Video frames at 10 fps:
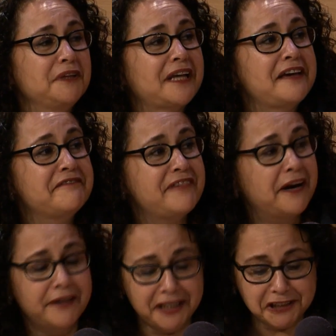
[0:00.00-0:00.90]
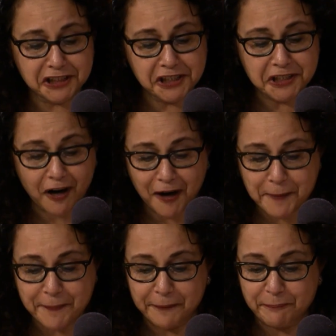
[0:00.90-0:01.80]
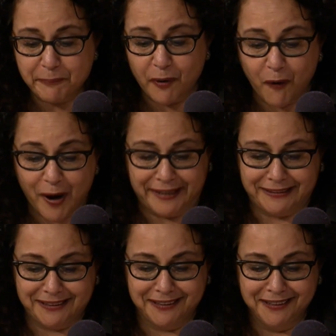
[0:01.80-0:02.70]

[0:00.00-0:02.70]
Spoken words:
with a very sharp point.